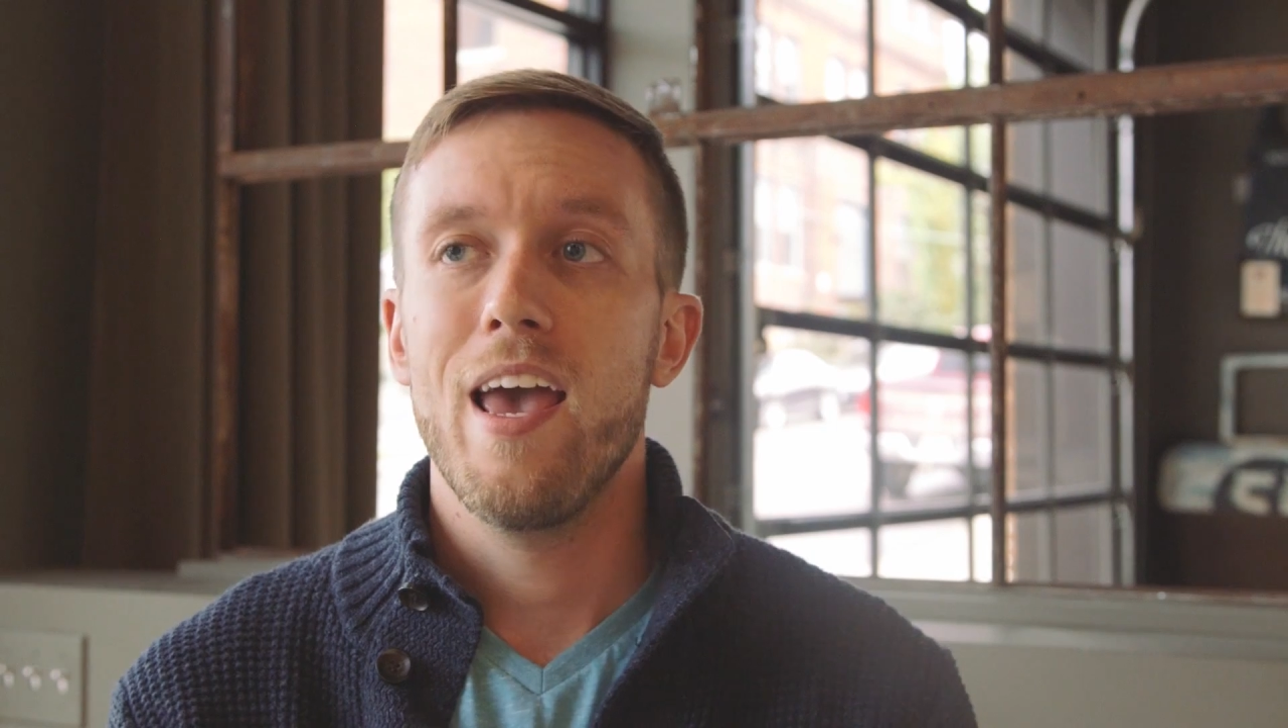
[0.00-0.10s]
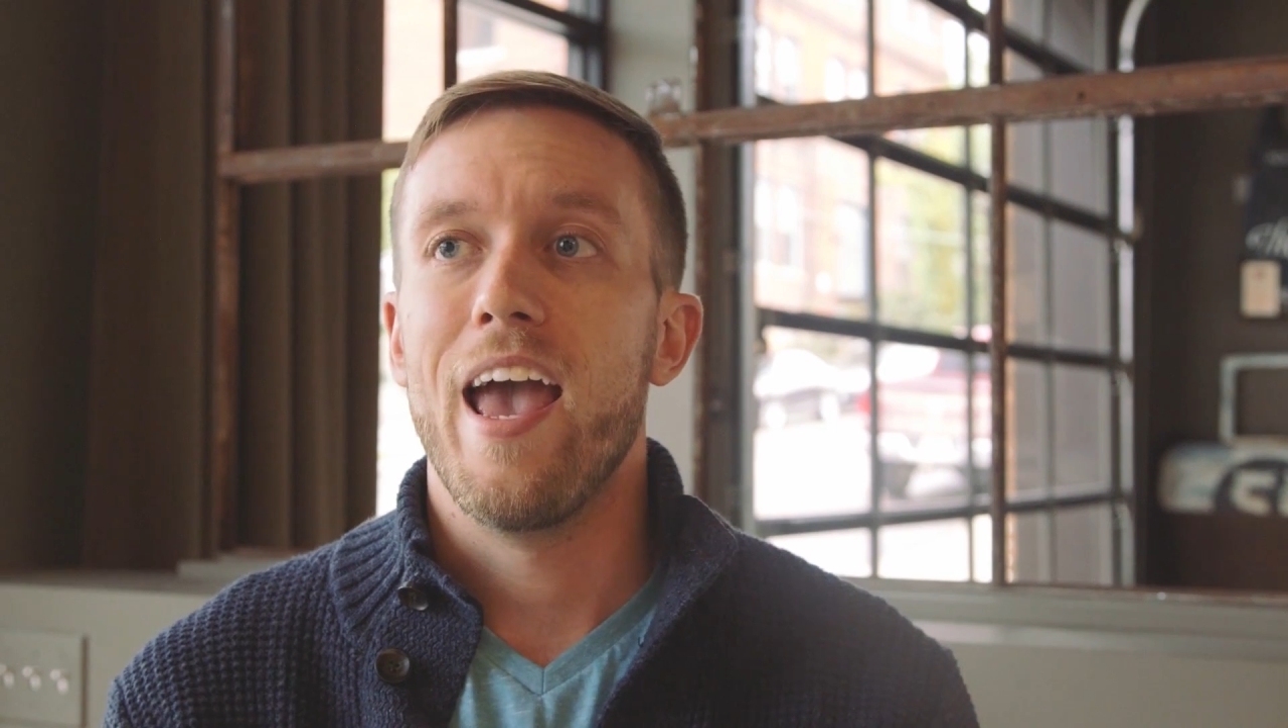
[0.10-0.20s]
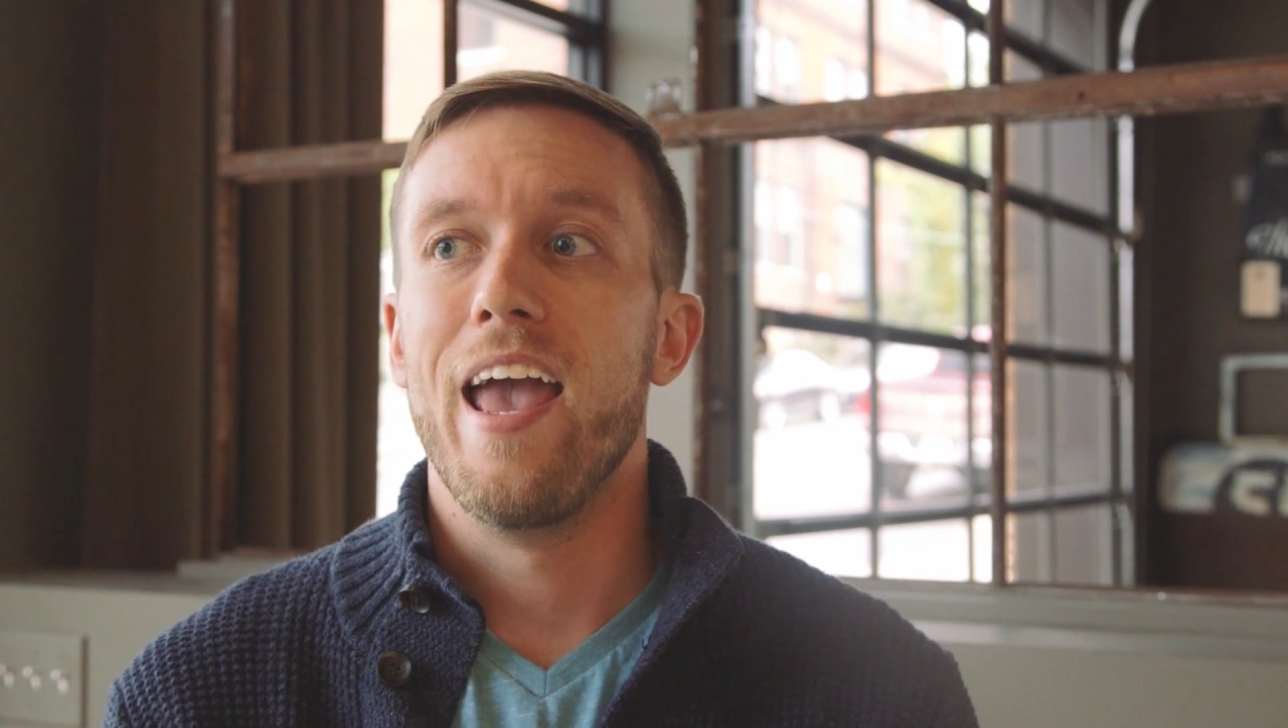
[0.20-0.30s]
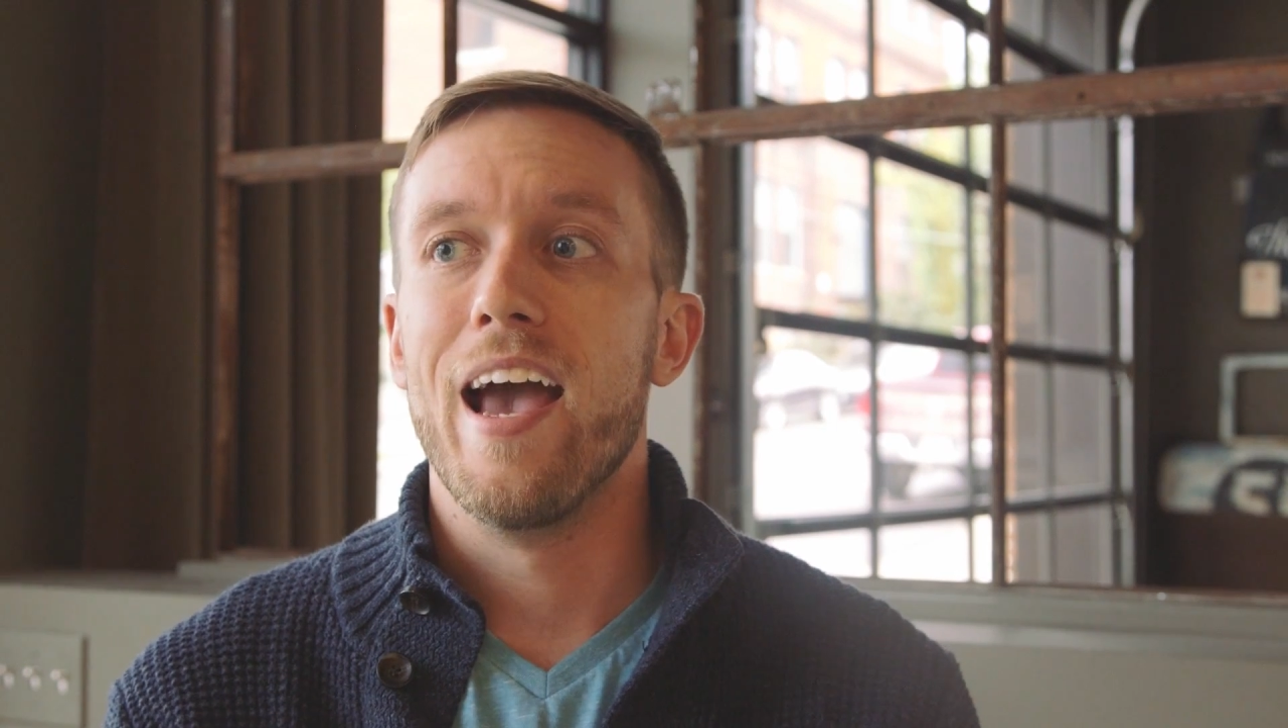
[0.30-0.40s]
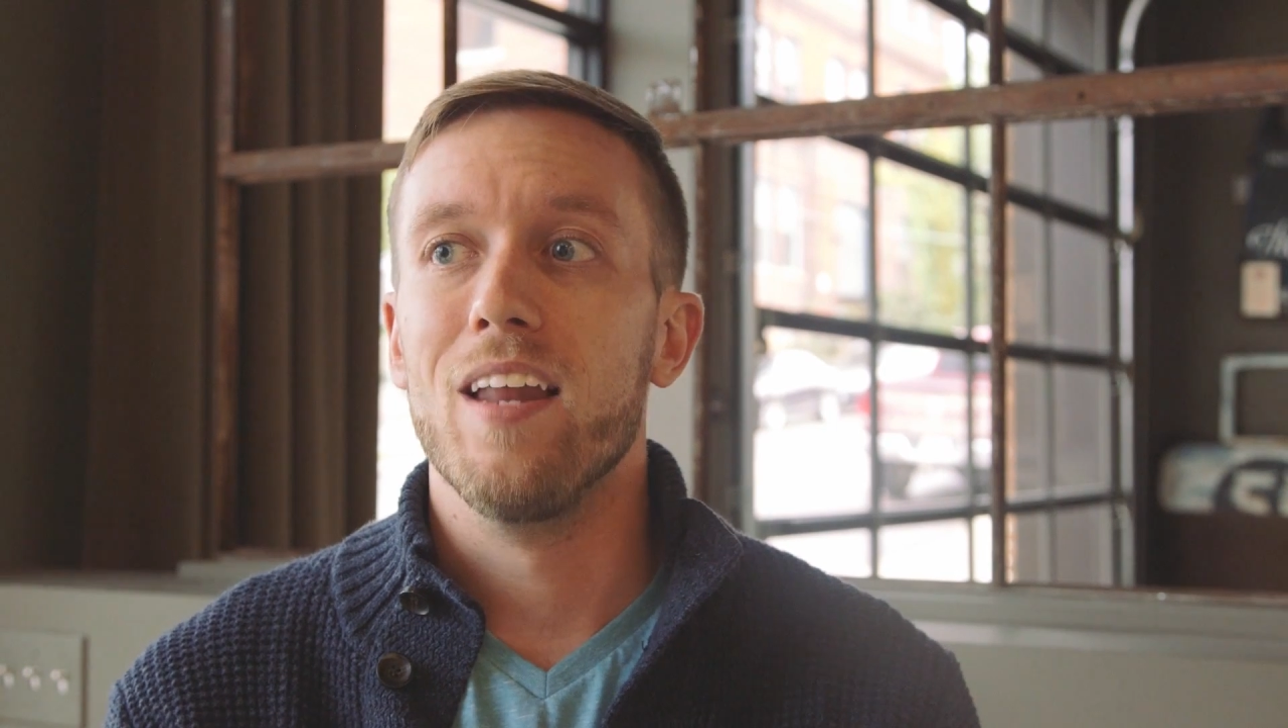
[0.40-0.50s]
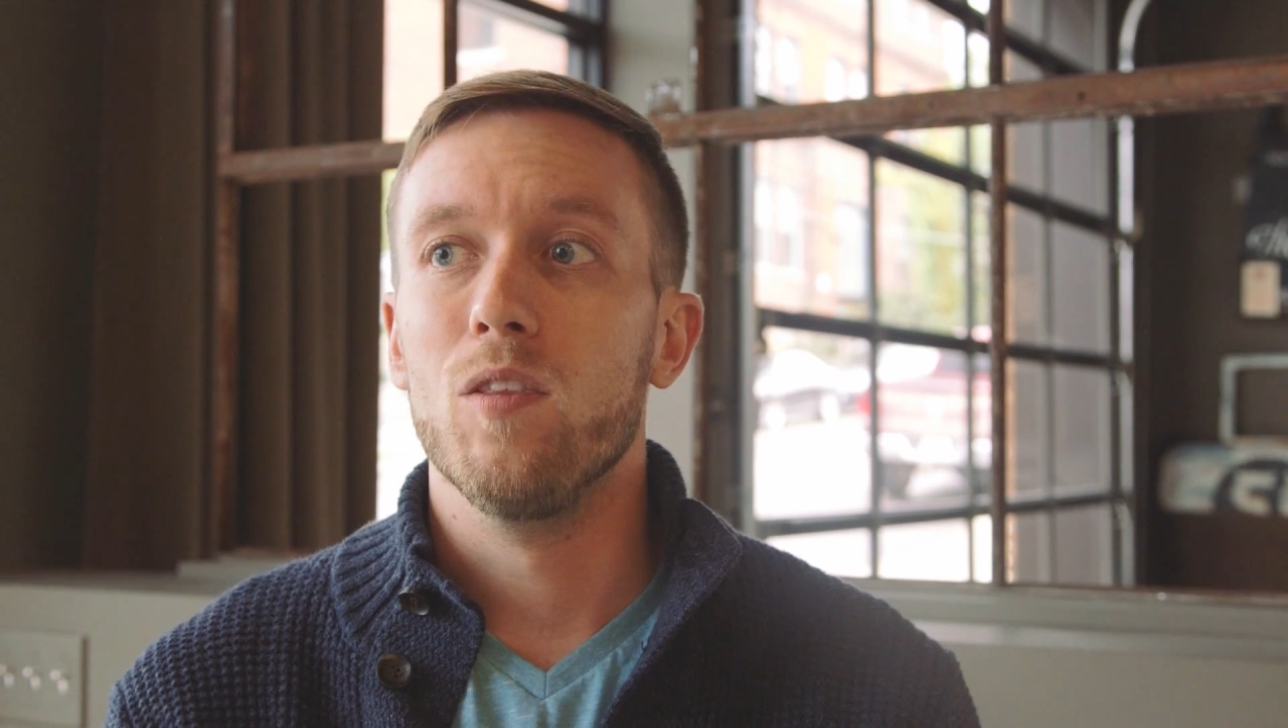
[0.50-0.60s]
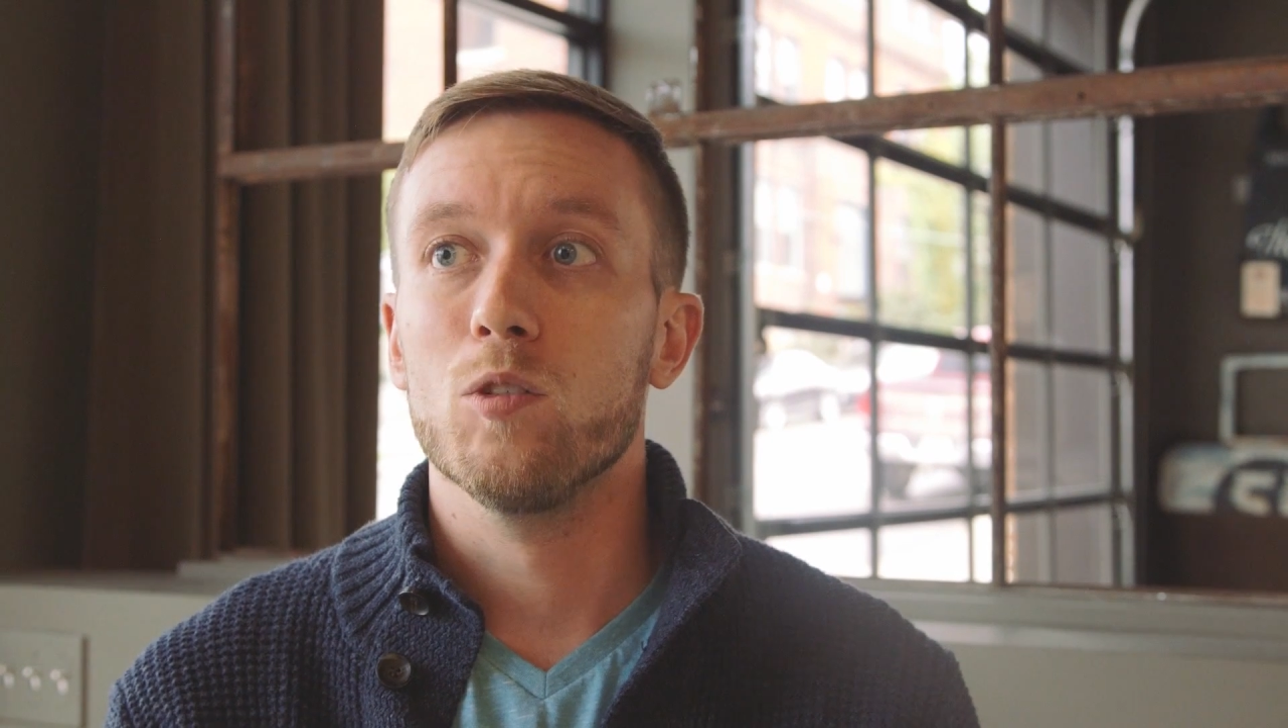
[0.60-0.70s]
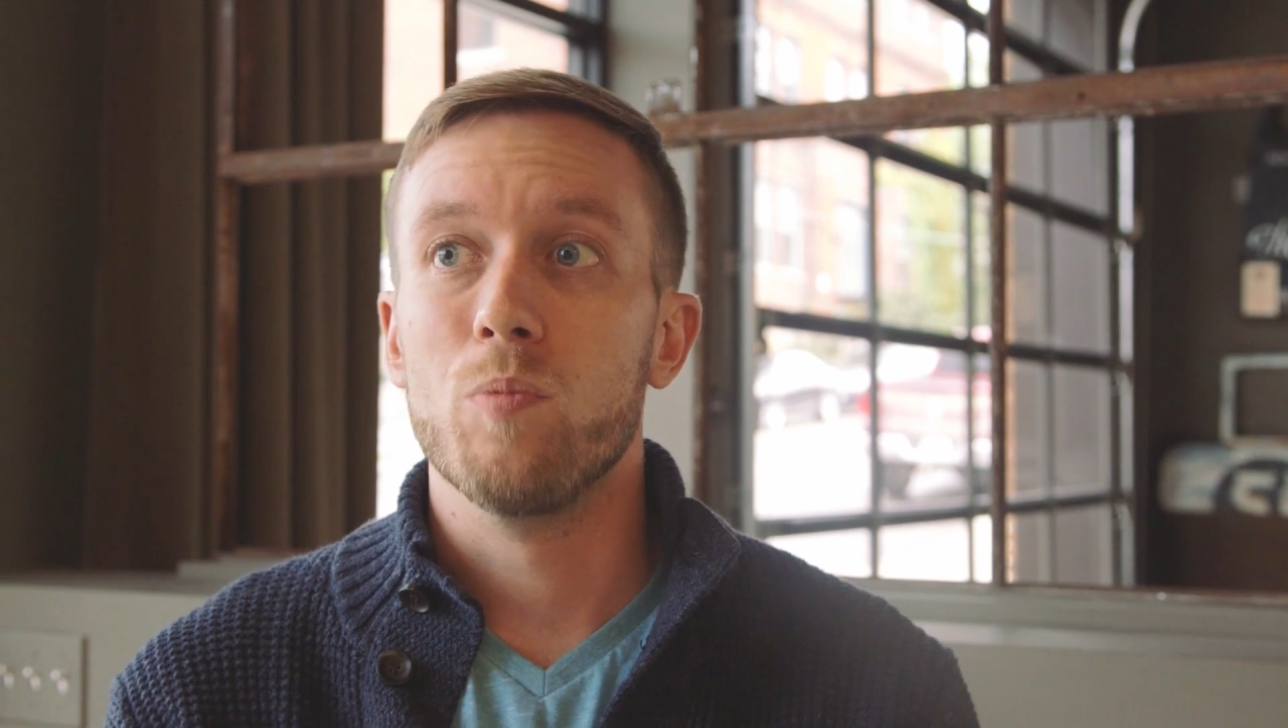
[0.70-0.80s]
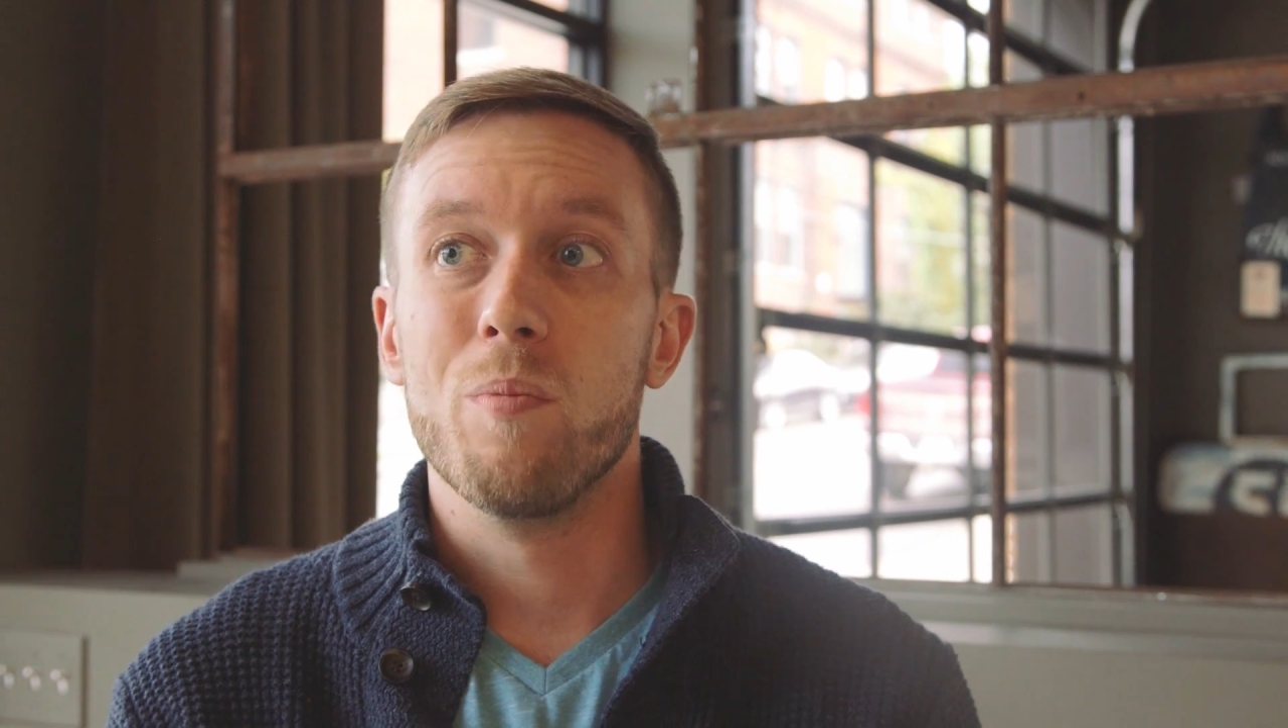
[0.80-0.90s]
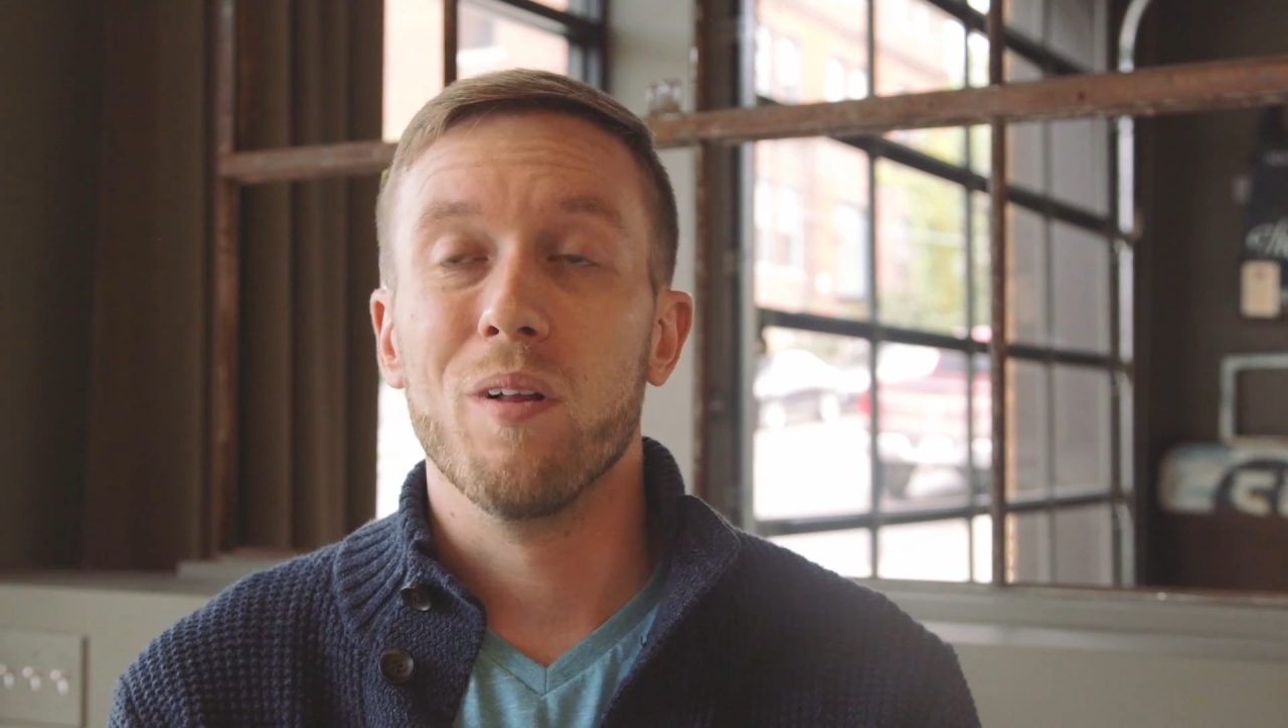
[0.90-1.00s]
And
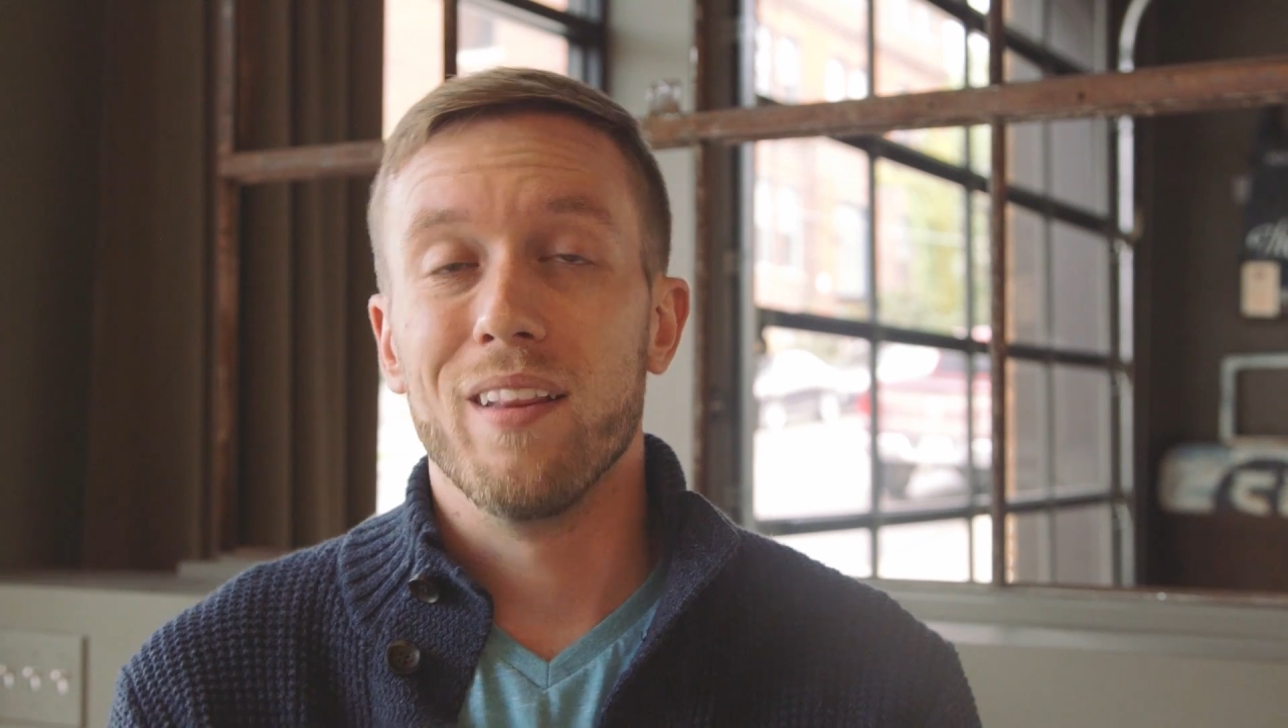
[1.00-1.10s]
those people